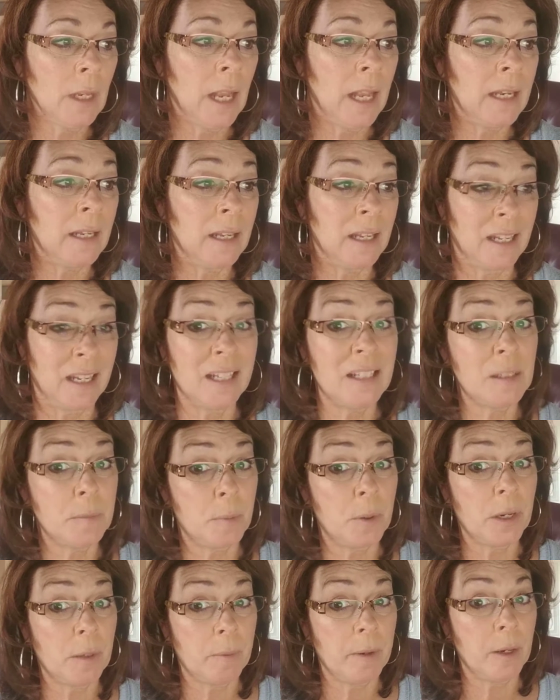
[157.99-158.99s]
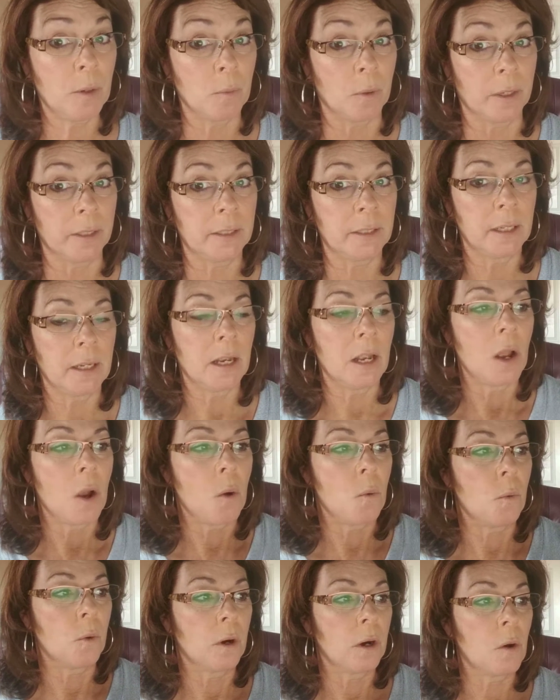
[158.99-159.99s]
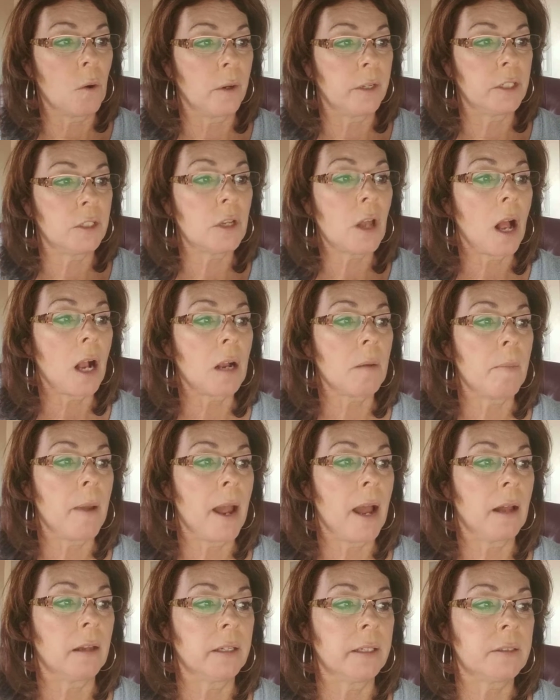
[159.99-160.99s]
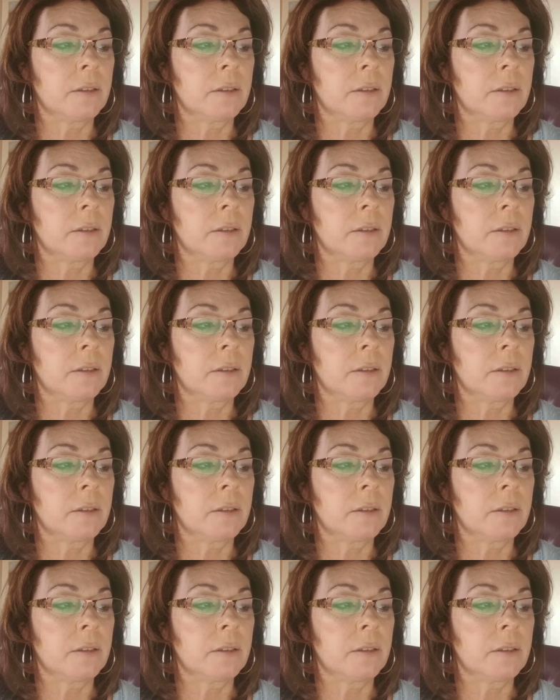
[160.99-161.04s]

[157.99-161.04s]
and it's a pretty big one. We're going to talk about,